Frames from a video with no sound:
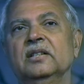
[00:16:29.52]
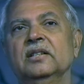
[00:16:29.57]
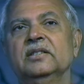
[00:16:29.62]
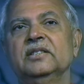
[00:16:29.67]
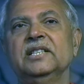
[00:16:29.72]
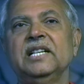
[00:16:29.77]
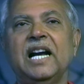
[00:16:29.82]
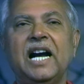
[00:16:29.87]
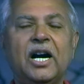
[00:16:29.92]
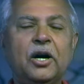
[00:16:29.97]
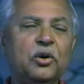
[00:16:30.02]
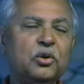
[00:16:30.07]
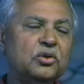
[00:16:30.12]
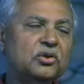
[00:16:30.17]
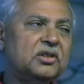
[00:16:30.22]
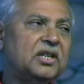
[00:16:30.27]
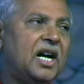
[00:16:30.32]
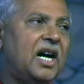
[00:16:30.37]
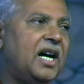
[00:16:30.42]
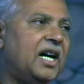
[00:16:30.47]
The
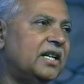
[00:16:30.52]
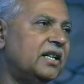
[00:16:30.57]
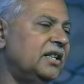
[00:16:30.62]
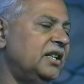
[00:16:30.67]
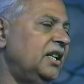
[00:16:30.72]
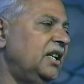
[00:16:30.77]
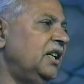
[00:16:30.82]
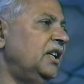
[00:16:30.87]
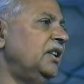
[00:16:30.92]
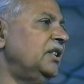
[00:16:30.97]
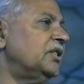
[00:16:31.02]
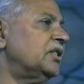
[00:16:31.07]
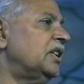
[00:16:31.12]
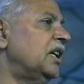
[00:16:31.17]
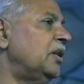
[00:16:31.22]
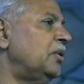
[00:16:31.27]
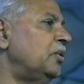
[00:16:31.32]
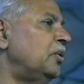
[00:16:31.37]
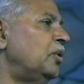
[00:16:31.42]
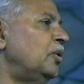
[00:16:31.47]
avatar is
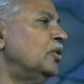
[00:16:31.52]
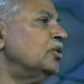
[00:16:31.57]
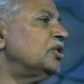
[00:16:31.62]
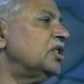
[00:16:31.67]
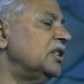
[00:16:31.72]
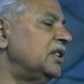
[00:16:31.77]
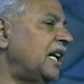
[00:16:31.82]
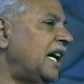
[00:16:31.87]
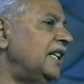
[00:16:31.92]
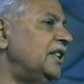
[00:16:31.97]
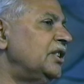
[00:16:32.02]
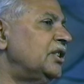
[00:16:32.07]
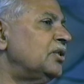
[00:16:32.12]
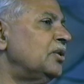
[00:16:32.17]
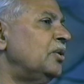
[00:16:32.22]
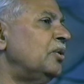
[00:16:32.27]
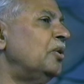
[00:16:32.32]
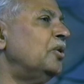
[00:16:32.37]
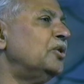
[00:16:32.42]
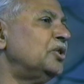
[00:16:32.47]
the oceanized
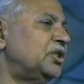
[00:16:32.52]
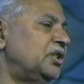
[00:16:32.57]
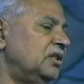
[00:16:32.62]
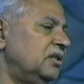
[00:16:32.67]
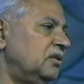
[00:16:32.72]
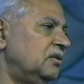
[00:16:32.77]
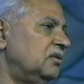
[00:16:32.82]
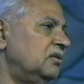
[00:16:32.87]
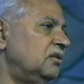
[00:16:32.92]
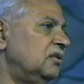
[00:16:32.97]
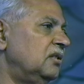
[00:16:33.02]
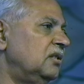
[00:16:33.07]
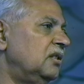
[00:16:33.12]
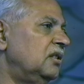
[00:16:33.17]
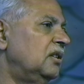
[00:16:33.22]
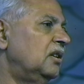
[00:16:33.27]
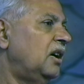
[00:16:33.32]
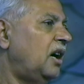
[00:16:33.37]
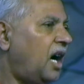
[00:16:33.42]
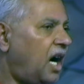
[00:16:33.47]
ocean,
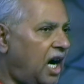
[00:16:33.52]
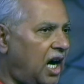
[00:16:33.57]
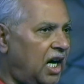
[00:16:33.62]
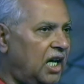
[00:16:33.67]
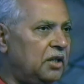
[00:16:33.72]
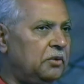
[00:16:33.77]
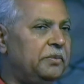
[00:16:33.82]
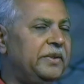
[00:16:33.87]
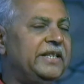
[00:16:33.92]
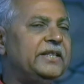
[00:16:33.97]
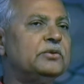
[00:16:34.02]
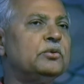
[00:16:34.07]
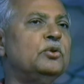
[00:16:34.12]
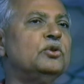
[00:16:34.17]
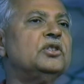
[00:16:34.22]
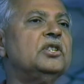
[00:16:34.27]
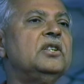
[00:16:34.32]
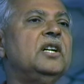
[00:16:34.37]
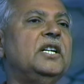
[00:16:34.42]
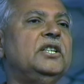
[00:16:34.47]
always
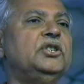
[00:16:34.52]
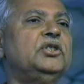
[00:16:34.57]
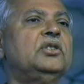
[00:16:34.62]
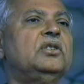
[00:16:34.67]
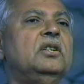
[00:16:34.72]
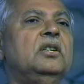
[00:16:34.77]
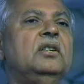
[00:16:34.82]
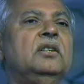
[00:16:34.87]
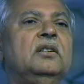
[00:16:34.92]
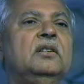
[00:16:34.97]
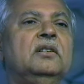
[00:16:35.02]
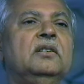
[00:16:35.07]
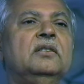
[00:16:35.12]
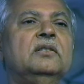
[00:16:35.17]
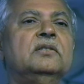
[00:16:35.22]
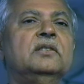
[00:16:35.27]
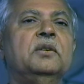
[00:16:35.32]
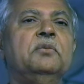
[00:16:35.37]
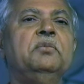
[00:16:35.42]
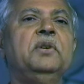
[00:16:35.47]
oceanized.
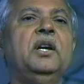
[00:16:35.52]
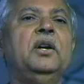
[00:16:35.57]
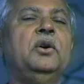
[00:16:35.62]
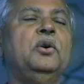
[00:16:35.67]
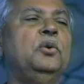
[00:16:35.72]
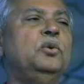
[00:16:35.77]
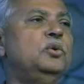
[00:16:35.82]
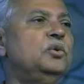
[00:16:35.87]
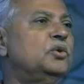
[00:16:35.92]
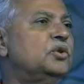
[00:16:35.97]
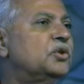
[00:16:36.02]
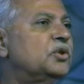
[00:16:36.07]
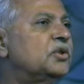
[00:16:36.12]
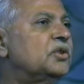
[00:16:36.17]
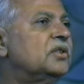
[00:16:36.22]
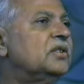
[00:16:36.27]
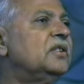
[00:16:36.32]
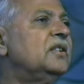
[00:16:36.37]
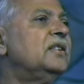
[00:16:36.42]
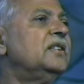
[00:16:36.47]
The
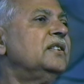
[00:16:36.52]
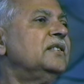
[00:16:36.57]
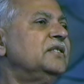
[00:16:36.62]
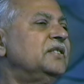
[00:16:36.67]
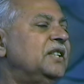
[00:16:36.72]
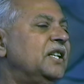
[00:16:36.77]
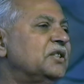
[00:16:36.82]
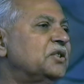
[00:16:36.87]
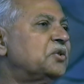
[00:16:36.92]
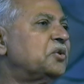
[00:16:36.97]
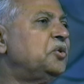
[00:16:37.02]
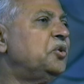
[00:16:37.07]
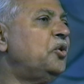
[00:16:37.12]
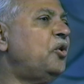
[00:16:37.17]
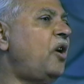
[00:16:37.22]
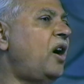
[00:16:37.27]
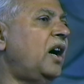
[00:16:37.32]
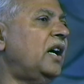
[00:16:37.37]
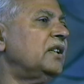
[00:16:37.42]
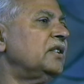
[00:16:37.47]
waves just go
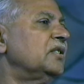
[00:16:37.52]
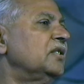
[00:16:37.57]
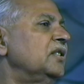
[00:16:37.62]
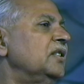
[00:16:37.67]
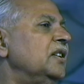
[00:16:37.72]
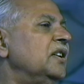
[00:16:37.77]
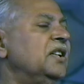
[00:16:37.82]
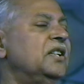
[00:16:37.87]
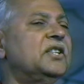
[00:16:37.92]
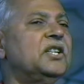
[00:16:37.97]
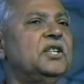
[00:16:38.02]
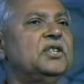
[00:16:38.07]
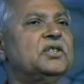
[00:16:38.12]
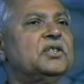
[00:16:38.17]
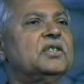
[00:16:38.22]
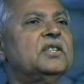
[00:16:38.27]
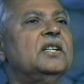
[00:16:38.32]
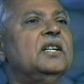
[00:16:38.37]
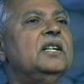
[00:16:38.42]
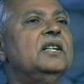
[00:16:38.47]
on. It
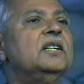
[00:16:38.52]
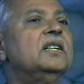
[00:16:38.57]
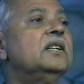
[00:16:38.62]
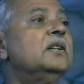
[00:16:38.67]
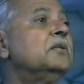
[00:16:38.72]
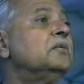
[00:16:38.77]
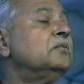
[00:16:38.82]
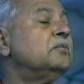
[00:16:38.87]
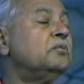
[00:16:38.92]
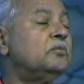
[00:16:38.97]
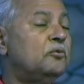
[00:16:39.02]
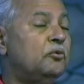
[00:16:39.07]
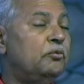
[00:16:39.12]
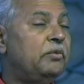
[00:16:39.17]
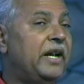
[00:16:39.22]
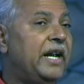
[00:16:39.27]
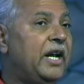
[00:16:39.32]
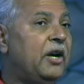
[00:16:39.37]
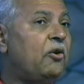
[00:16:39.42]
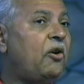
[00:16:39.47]
is
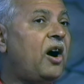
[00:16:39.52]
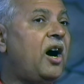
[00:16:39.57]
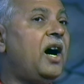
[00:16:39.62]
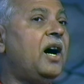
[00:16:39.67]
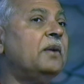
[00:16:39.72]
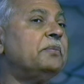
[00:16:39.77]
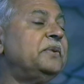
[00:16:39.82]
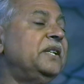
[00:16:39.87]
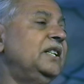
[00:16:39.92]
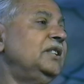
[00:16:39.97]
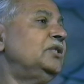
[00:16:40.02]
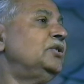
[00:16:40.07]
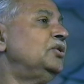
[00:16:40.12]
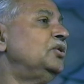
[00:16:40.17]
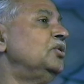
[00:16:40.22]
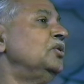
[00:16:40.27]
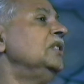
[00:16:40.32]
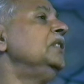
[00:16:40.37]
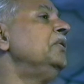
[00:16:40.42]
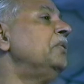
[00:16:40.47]
wave of his
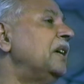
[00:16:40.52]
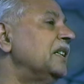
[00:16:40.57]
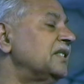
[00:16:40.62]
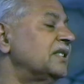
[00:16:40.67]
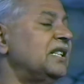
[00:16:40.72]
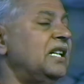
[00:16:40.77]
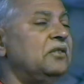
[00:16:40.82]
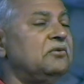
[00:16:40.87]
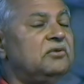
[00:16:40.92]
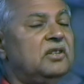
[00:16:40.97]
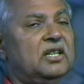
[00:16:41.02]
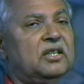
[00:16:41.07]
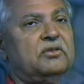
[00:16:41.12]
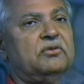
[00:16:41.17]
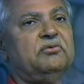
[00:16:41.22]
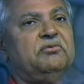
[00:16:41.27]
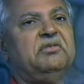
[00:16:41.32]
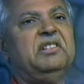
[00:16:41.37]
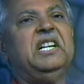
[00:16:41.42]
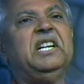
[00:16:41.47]
universal work,
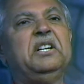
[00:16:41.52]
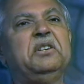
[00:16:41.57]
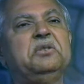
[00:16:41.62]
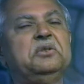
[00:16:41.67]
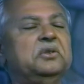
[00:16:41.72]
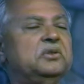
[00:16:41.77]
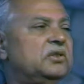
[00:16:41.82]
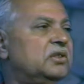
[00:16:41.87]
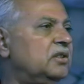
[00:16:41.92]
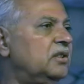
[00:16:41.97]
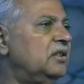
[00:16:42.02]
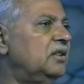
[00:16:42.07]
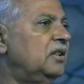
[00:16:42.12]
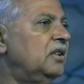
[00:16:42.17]
waves.